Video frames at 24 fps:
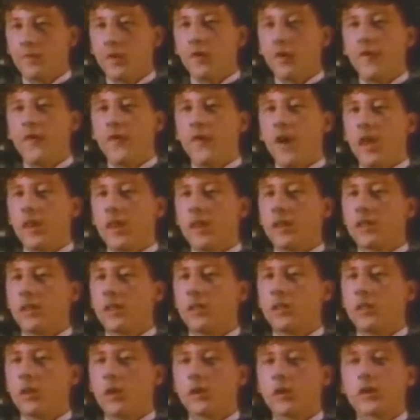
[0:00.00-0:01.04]
Your father is
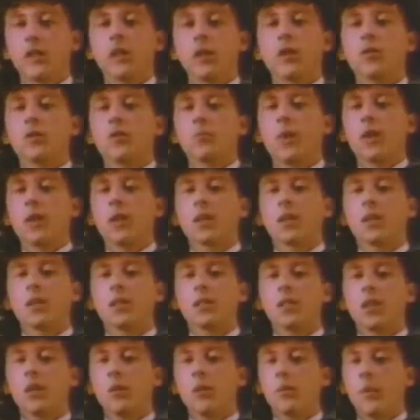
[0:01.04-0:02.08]
a doctor. You spend a
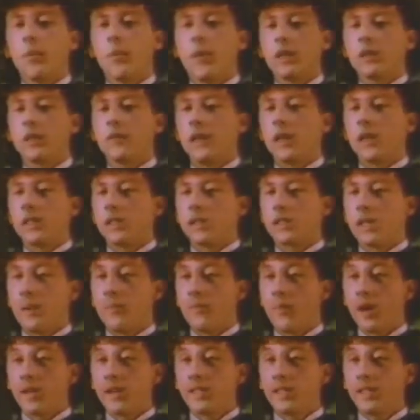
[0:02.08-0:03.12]
considerable amount of leisure
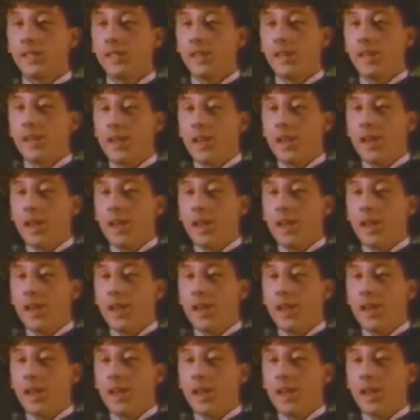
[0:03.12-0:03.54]
time writing,